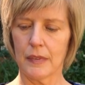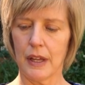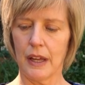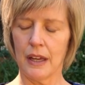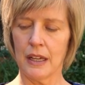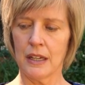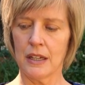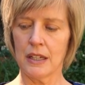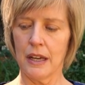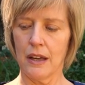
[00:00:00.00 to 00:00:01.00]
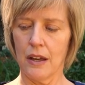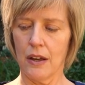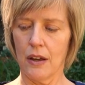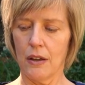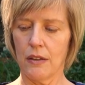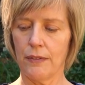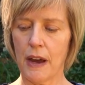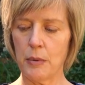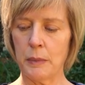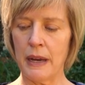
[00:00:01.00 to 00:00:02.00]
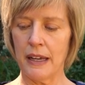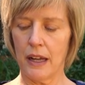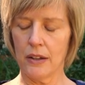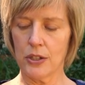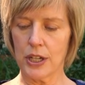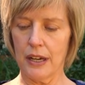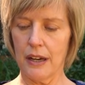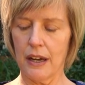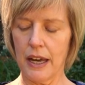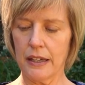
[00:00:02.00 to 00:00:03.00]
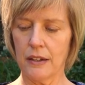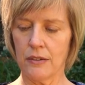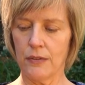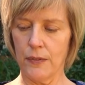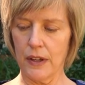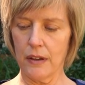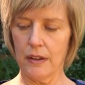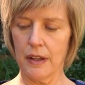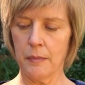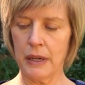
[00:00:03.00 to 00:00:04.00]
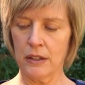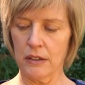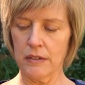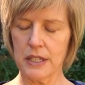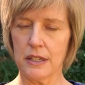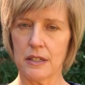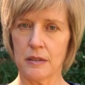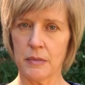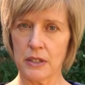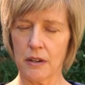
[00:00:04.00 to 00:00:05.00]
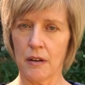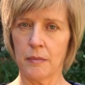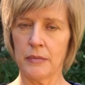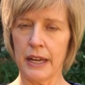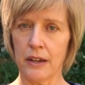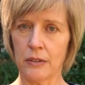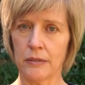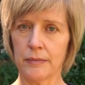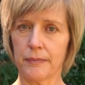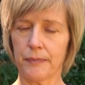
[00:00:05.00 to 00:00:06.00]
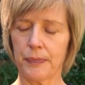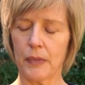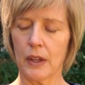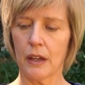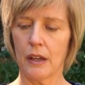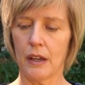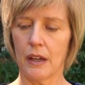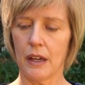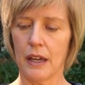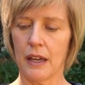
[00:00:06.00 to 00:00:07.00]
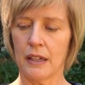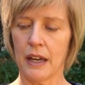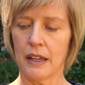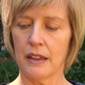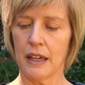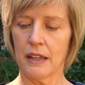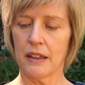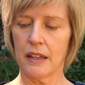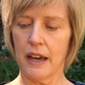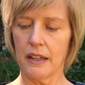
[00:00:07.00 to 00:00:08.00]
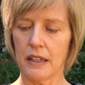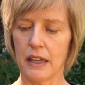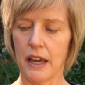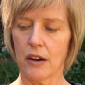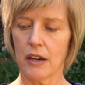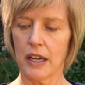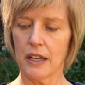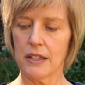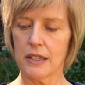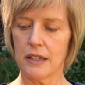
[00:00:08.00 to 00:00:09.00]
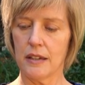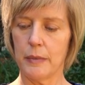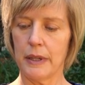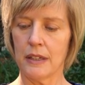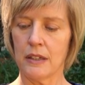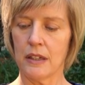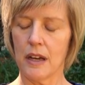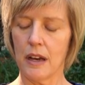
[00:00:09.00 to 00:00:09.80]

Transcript: And the fibromyalgia, I can feel that my nervous system has calmed down. And I think that the areas that had been